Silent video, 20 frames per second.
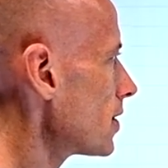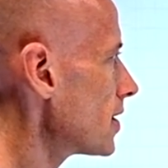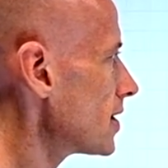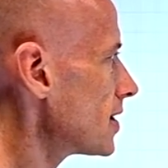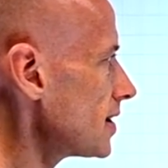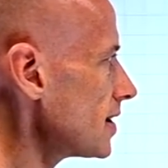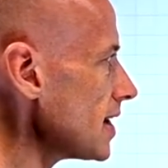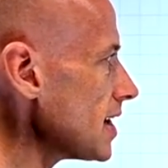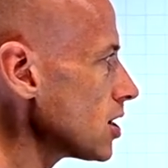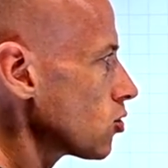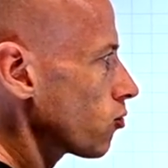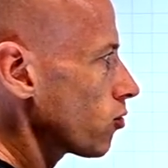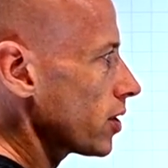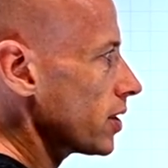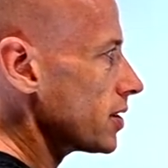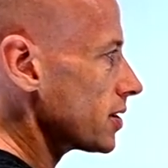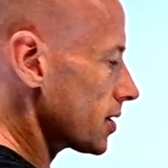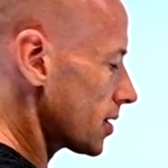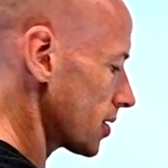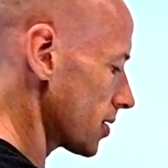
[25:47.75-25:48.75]
the
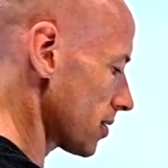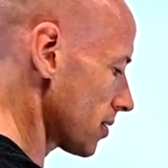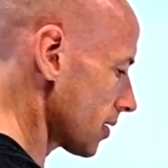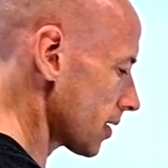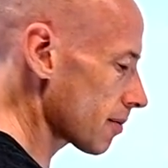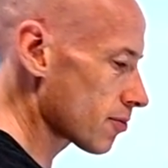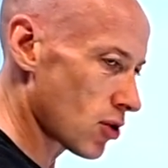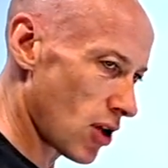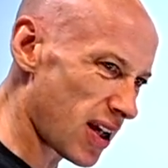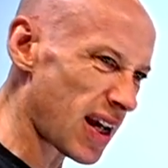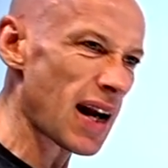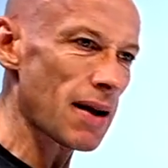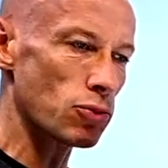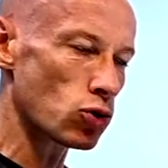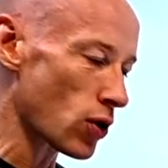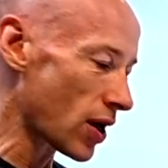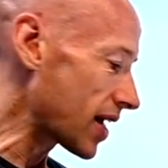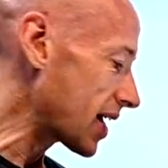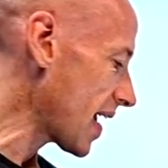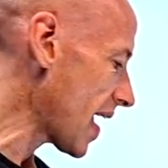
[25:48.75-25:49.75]
secrets, and again, I'm
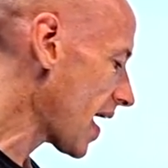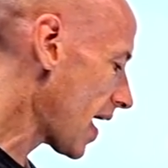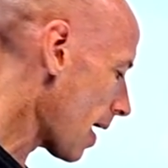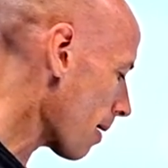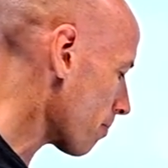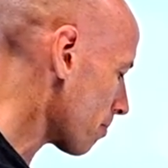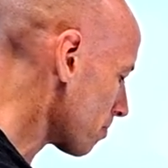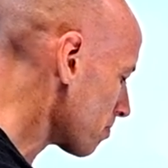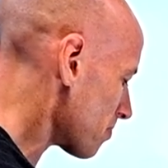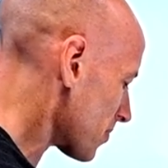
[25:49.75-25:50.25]
talking GitHub